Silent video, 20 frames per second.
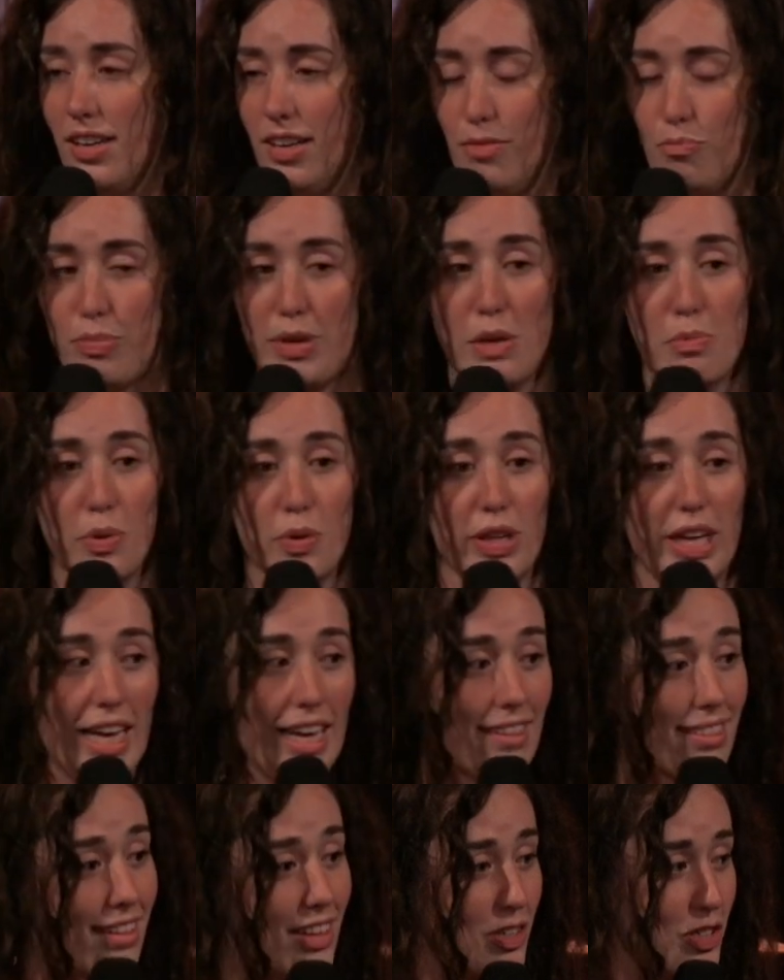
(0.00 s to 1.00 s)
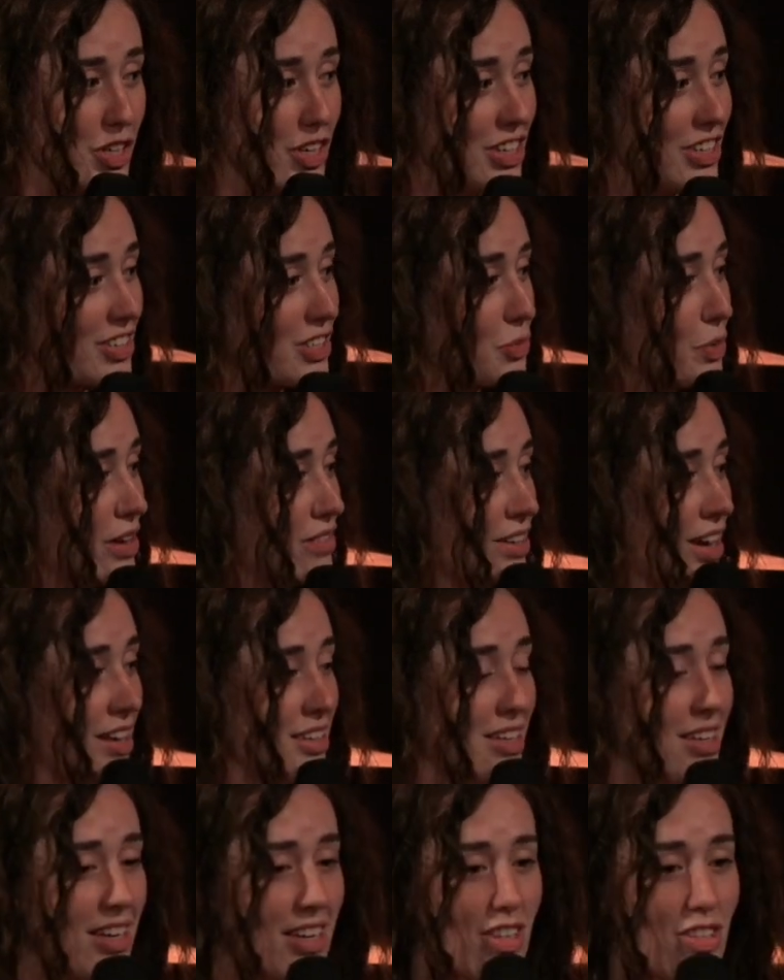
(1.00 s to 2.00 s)
people in the church. We have not
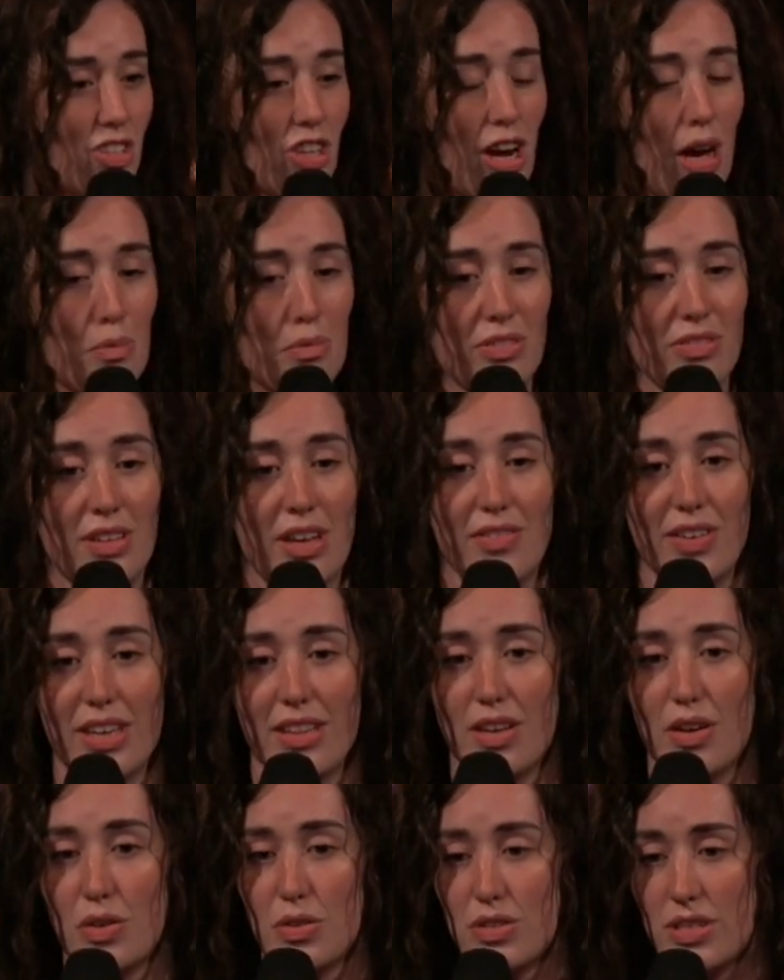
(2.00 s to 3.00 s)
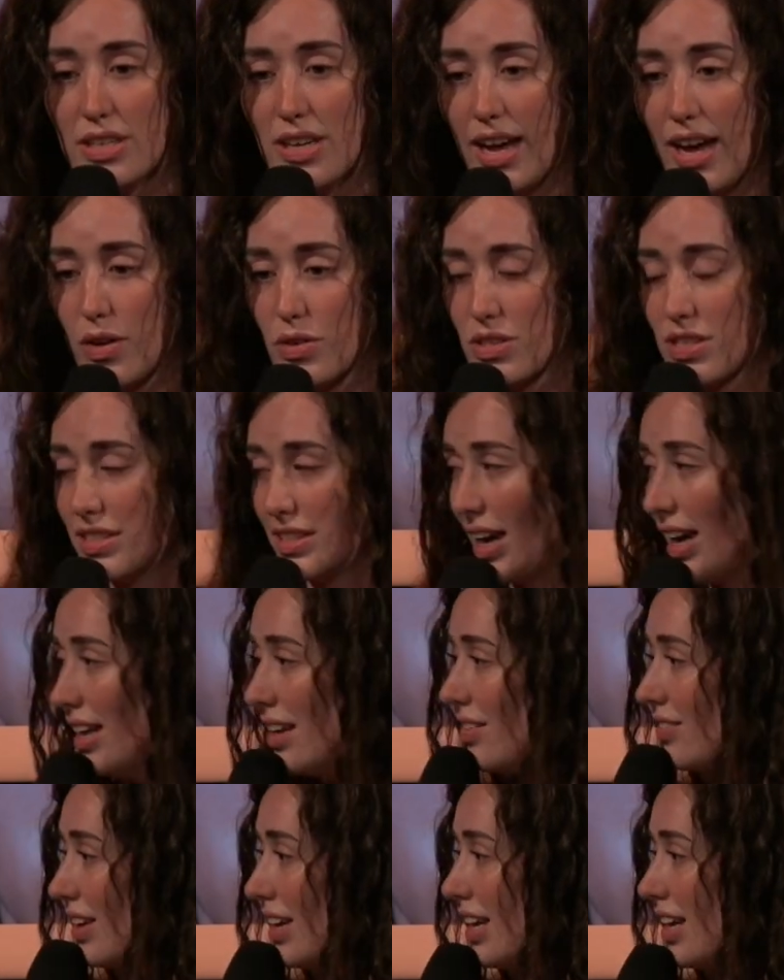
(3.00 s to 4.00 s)
done a good job of loving those outside
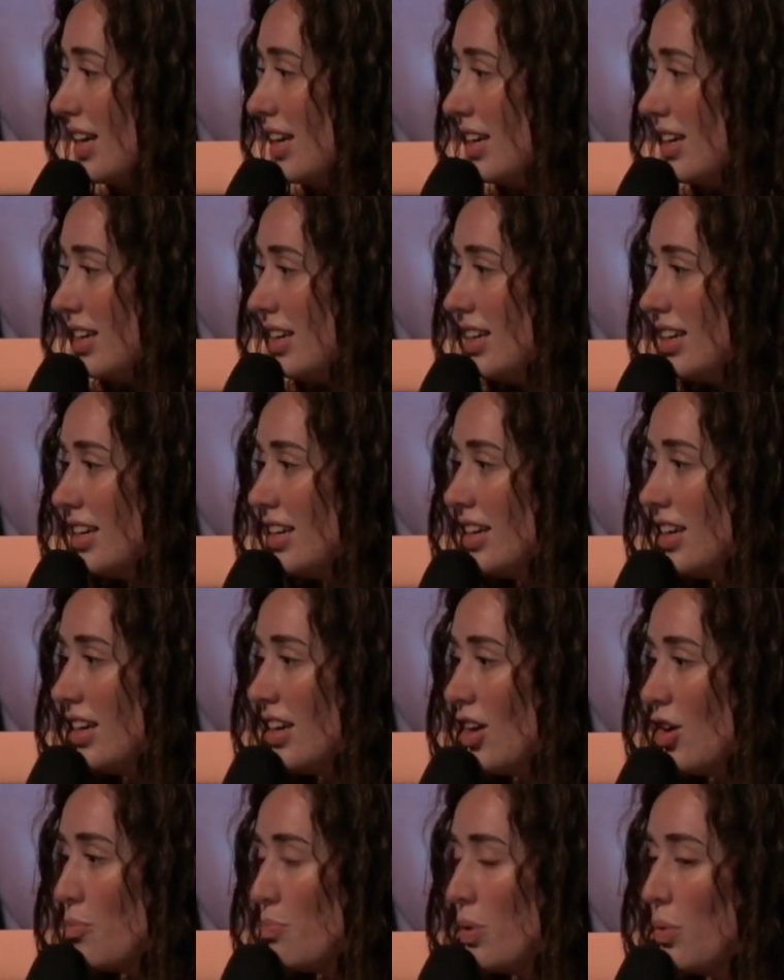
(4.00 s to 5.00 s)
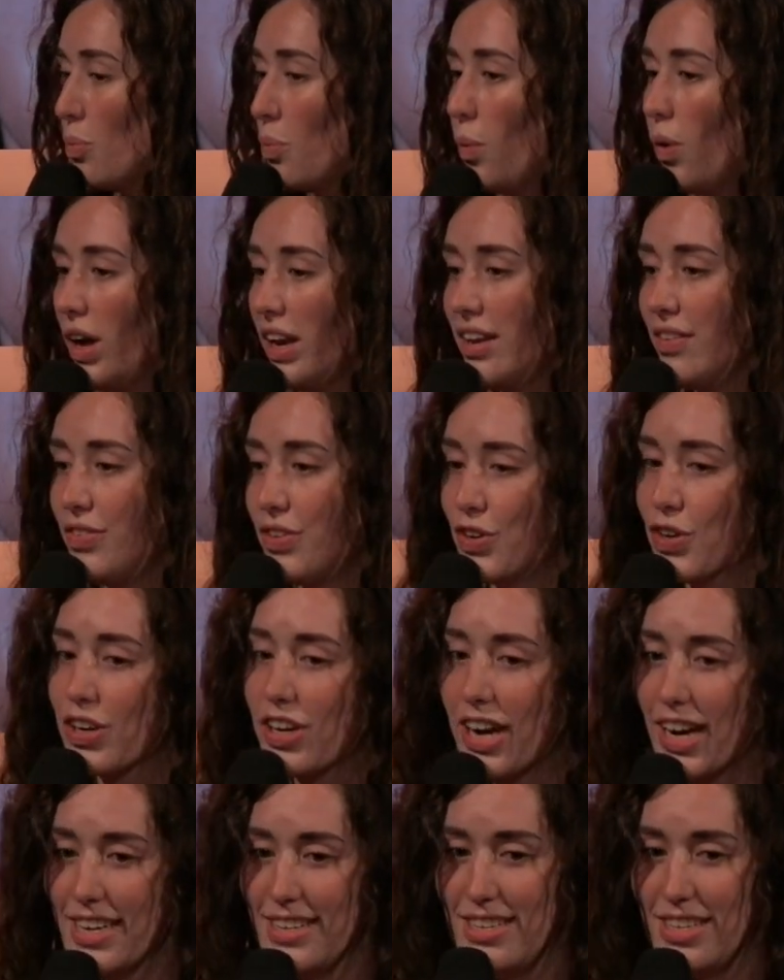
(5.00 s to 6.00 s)
of it. But what if your
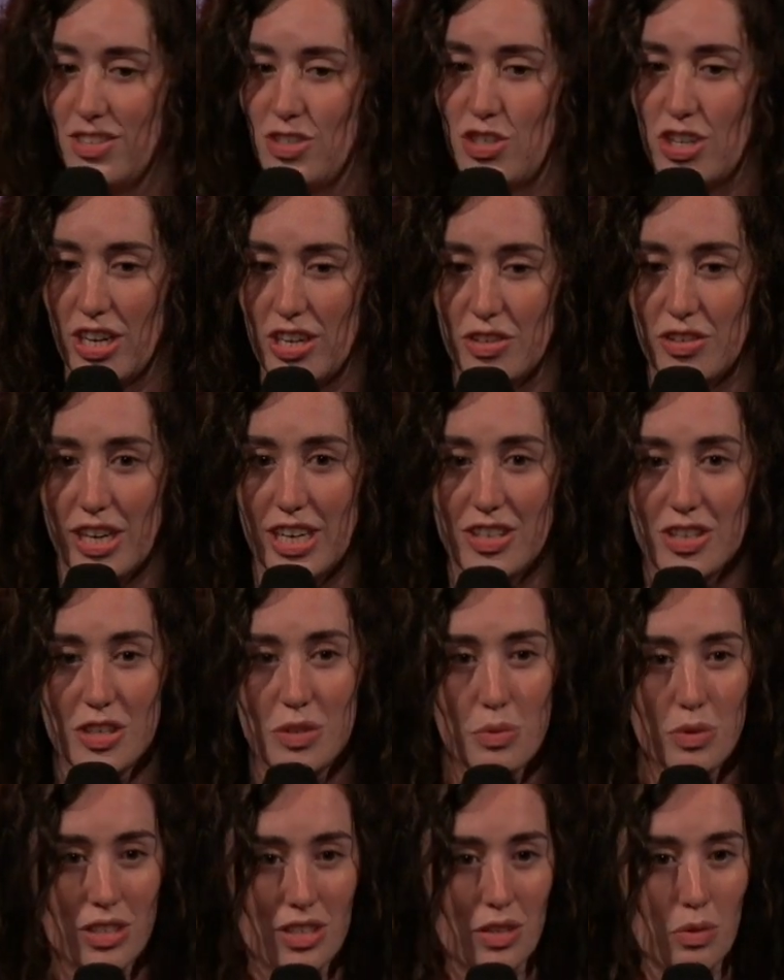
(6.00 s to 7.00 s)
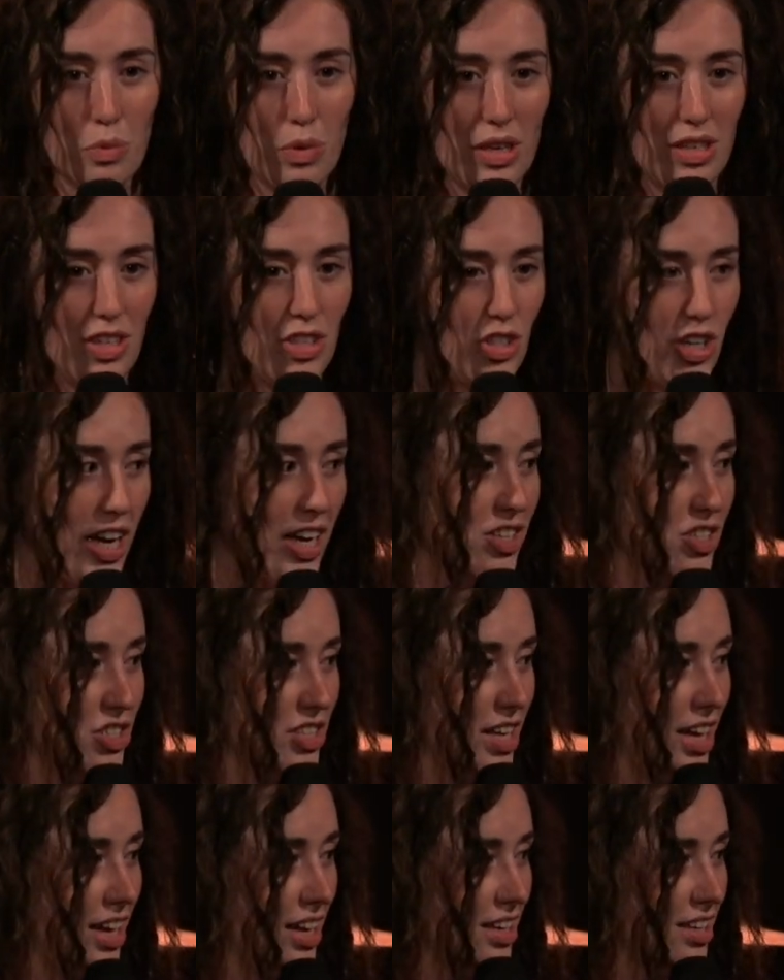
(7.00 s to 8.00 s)
guys' generation was the one to change
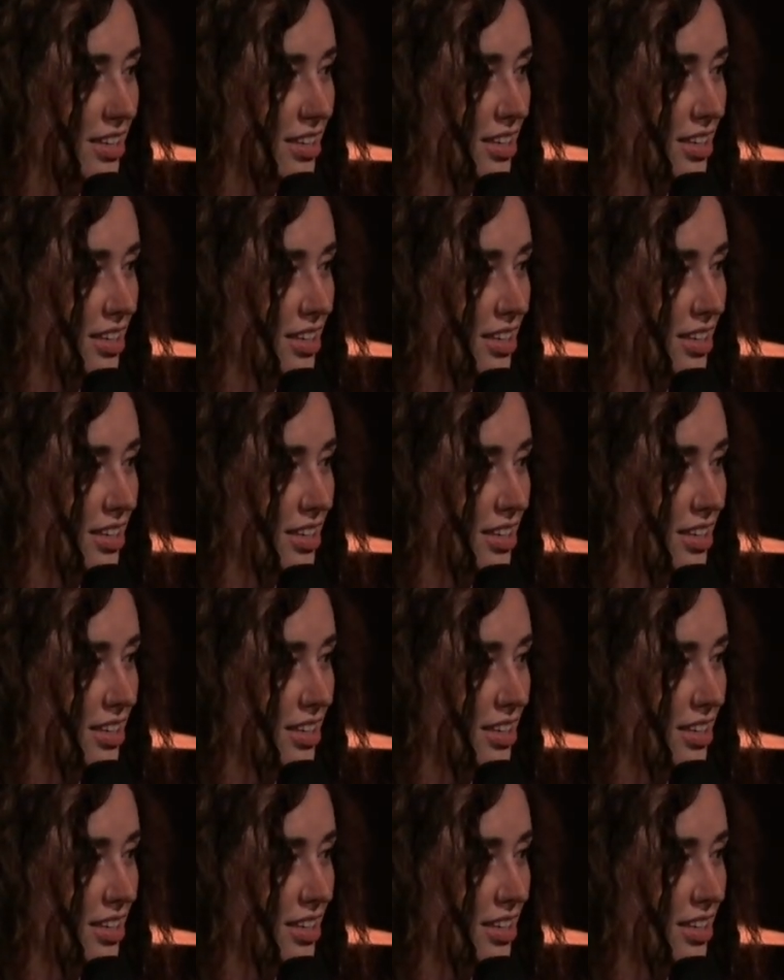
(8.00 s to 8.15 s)
that?